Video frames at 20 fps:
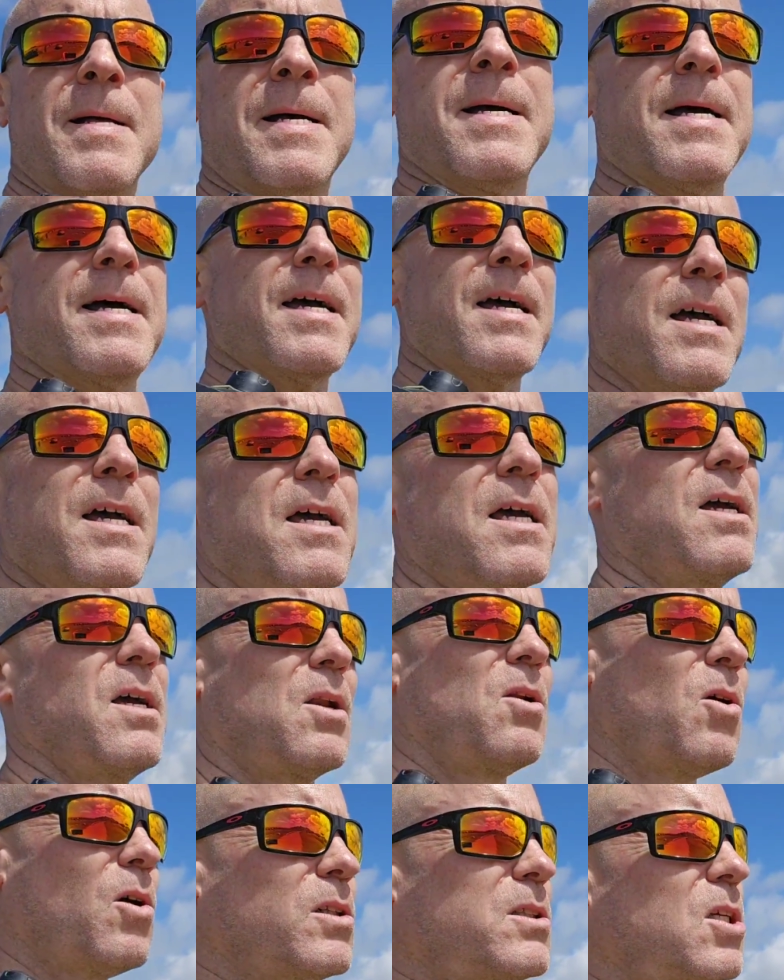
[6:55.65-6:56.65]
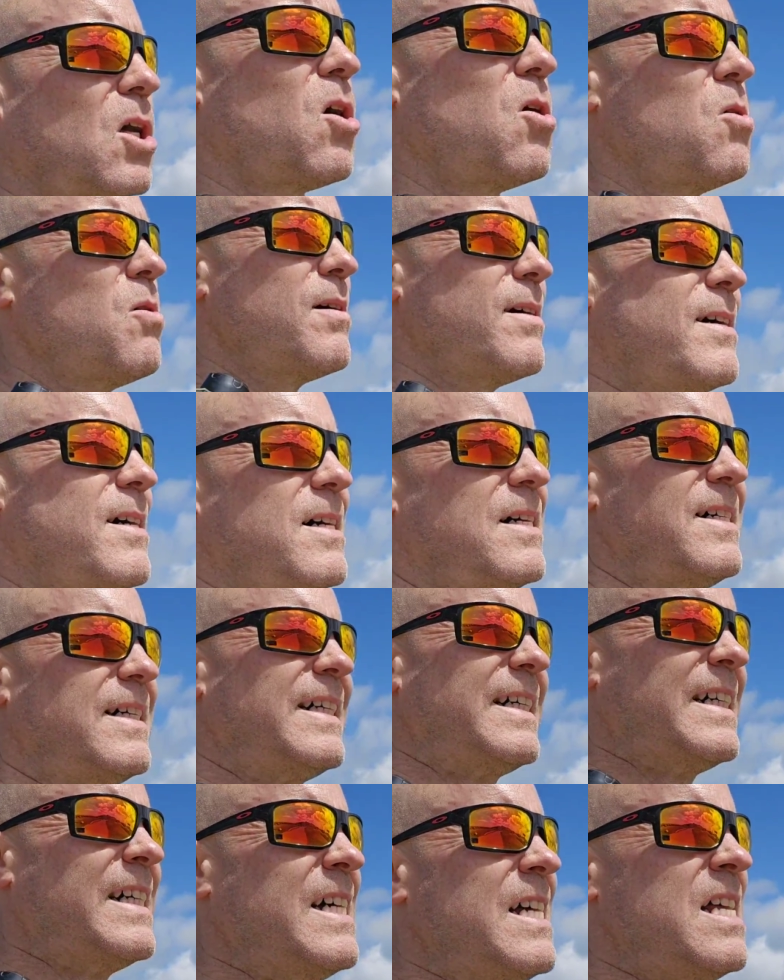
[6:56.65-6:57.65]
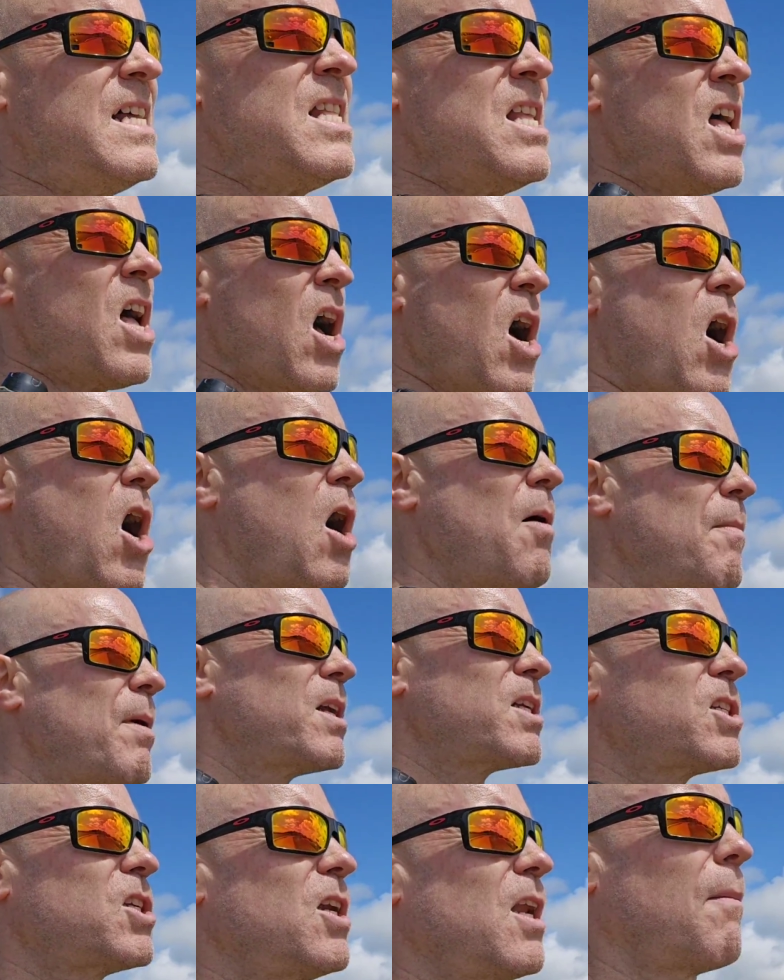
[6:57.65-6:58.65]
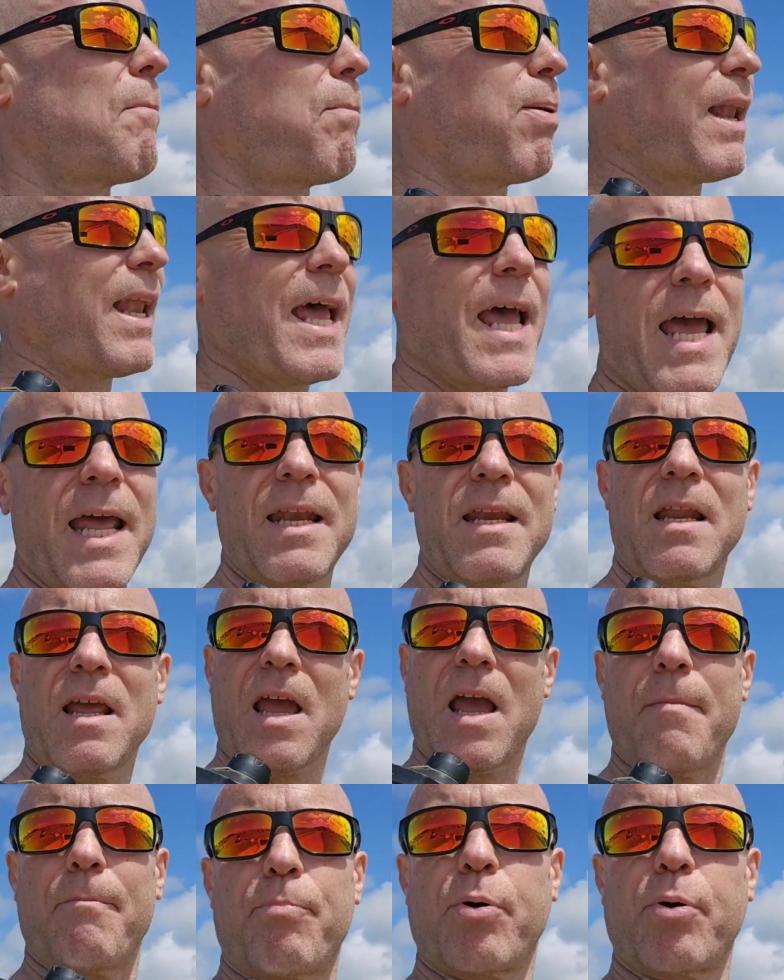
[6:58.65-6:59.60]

And also, how much did I plan and